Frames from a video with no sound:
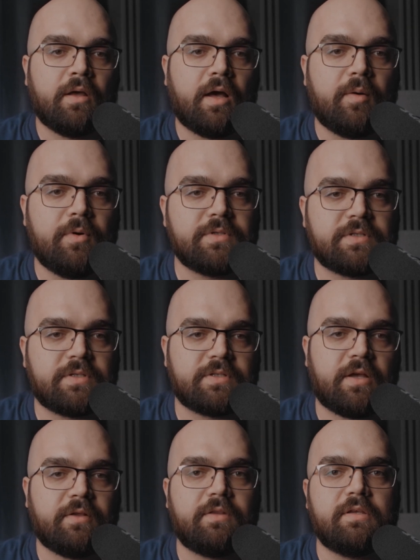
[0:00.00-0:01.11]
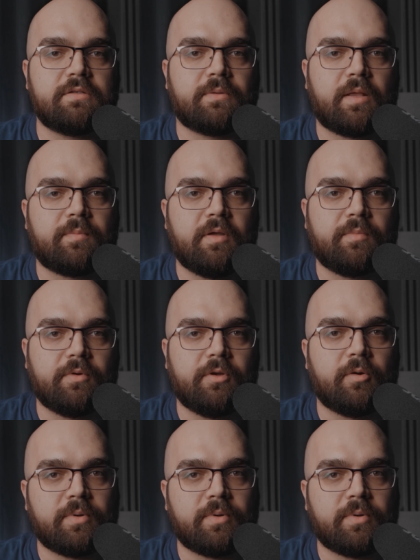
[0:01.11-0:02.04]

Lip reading: Moses is telling the Israelite people,